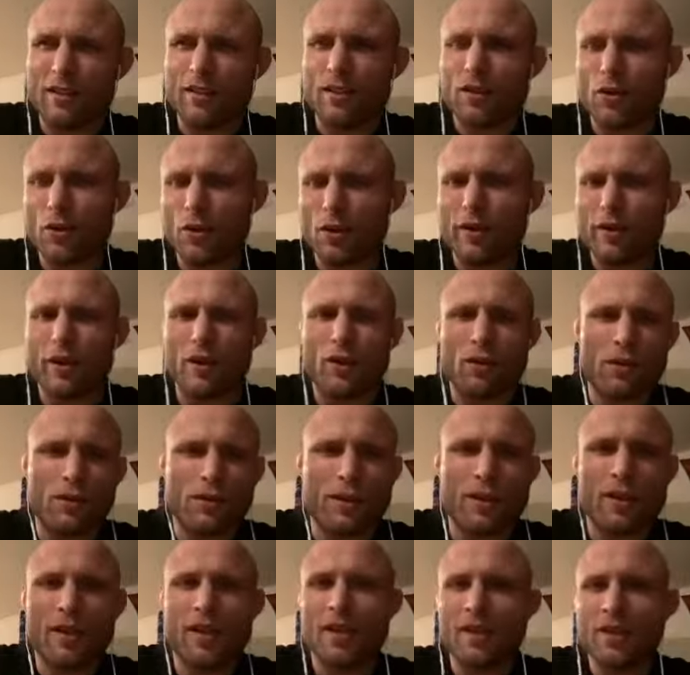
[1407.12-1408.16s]
you're the
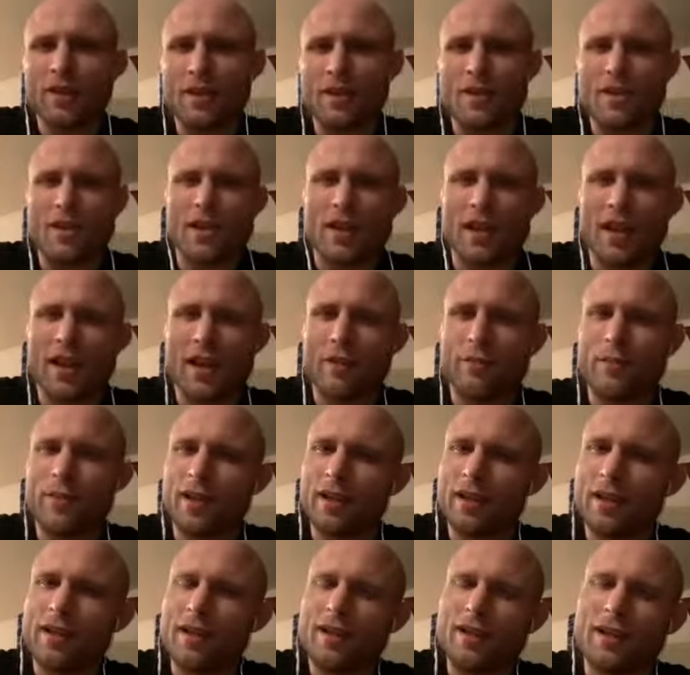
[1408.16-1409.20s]
alternate, this and that, I'm
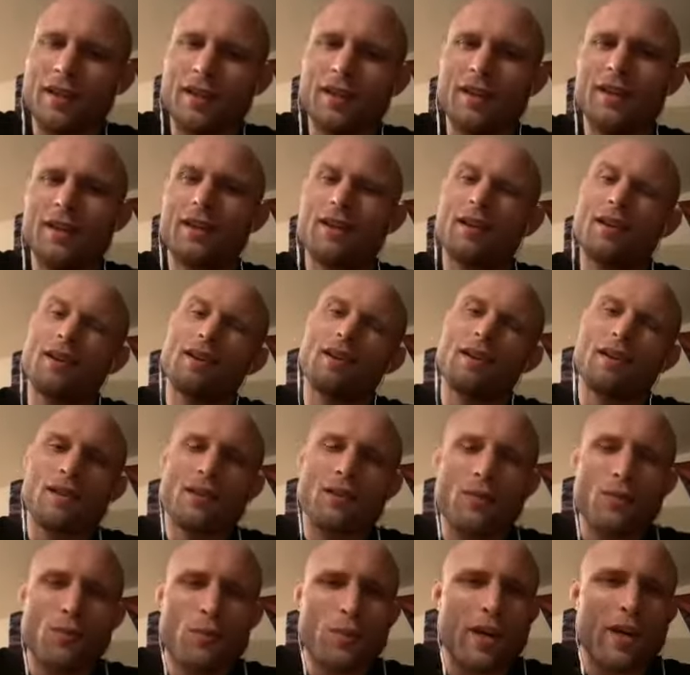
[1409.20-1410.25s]
like,
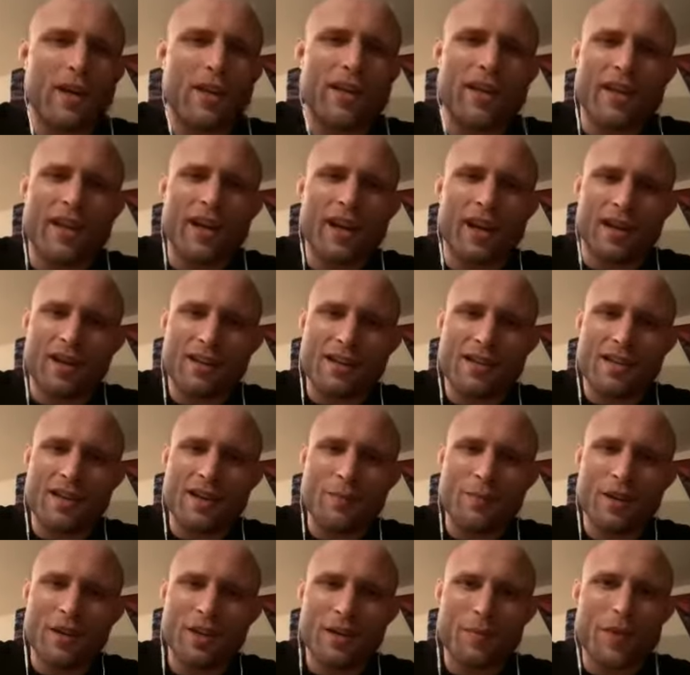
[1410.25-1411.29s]
what are the odds that
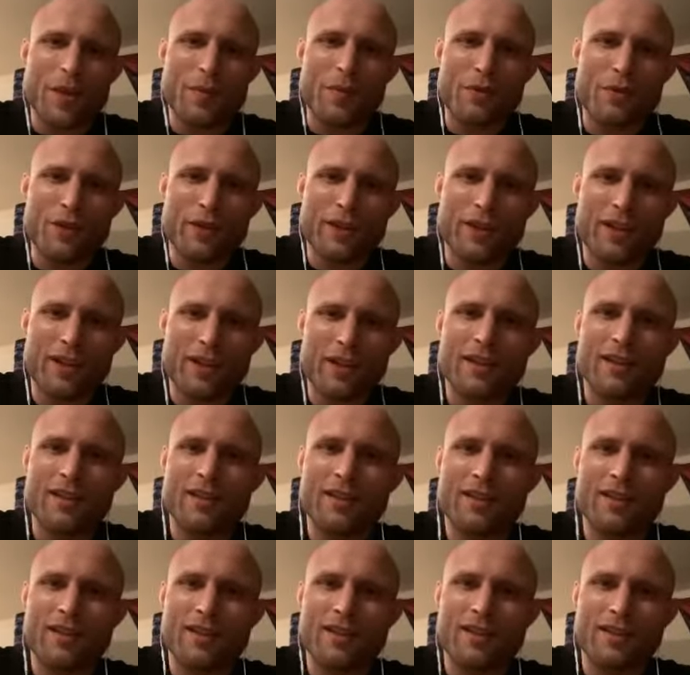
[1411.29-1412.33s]
I'm going to be put in?
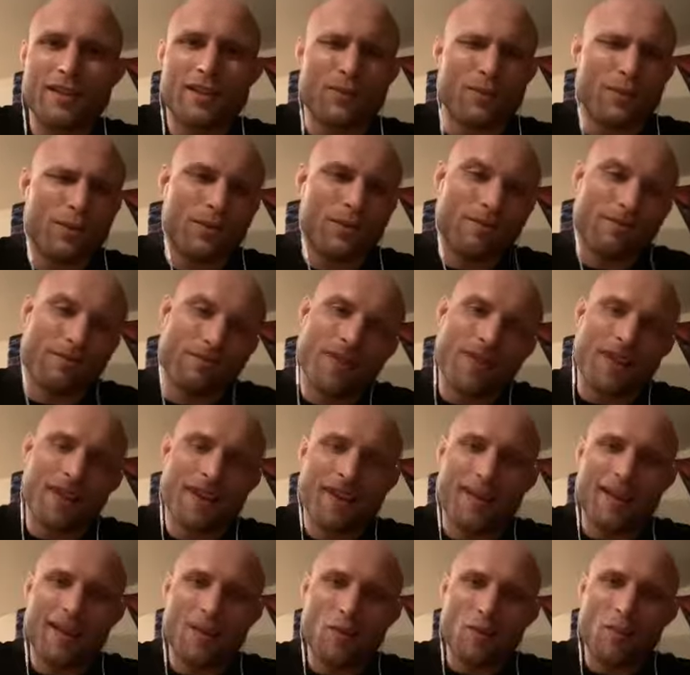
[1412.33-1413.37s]
Like,
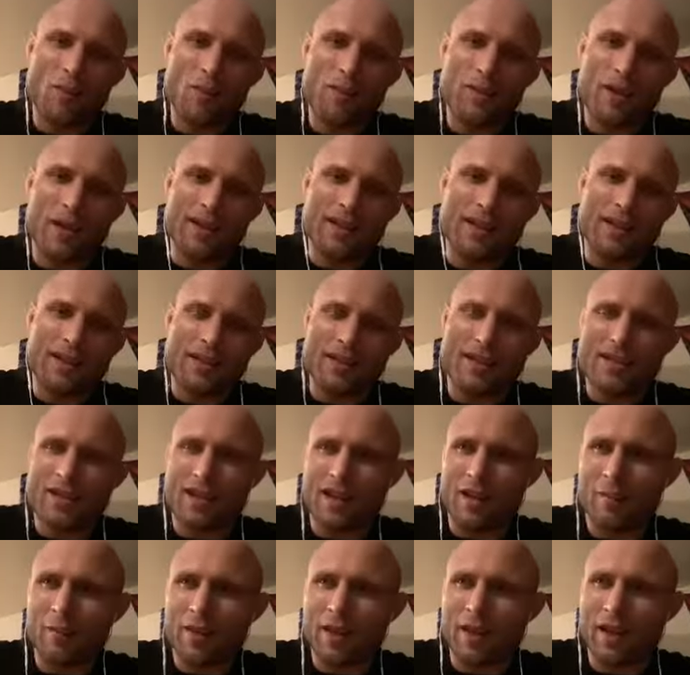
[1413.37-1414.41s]
but at the
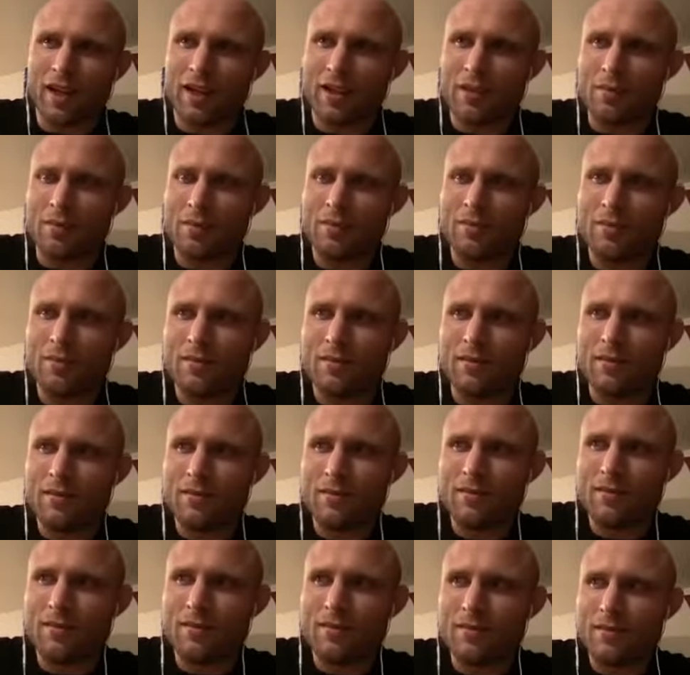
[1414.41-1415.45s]
same time,
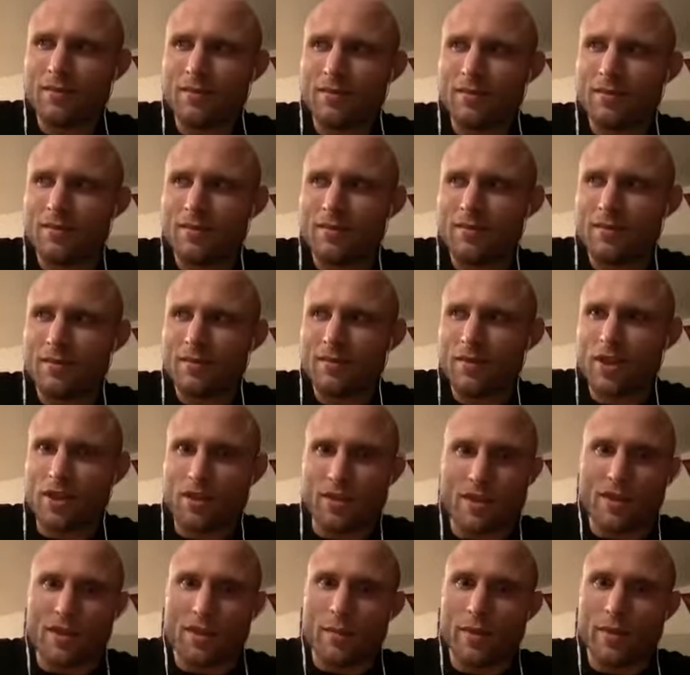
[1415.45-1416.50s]
there
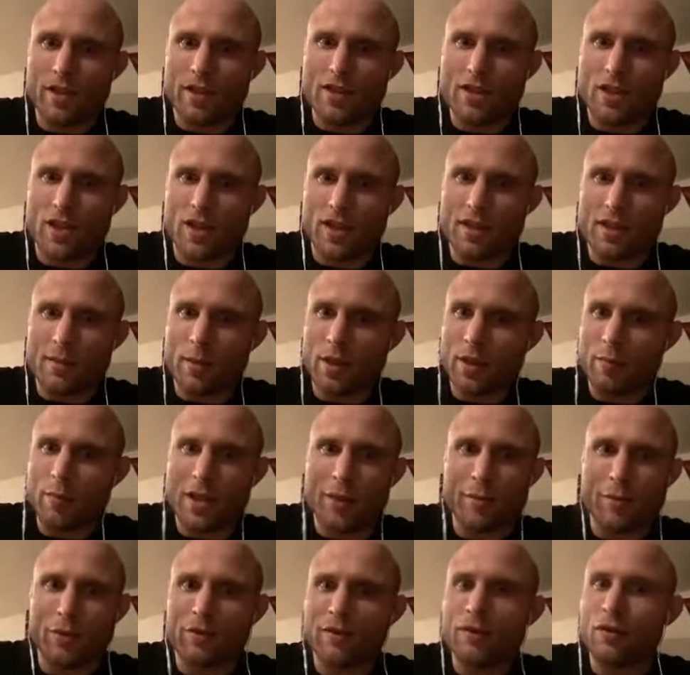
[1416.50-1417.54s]
is a big chance. I mean,
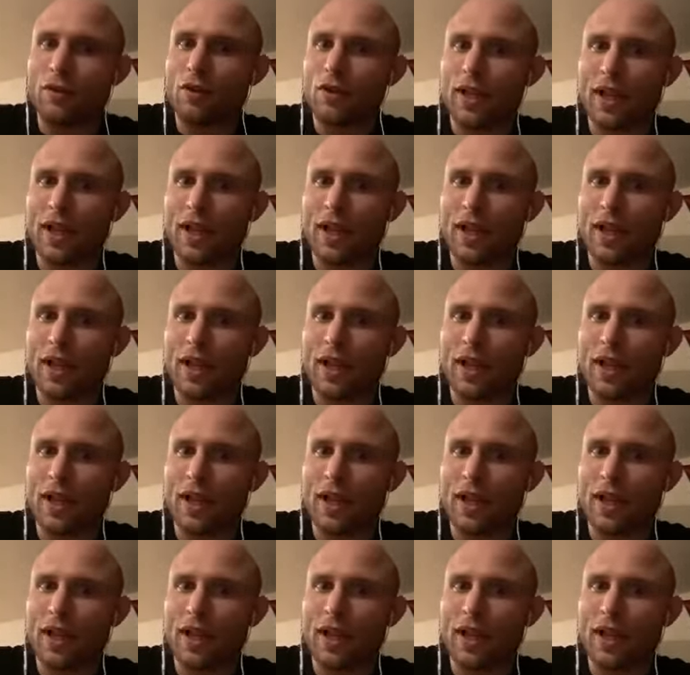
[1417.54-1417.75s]
people fall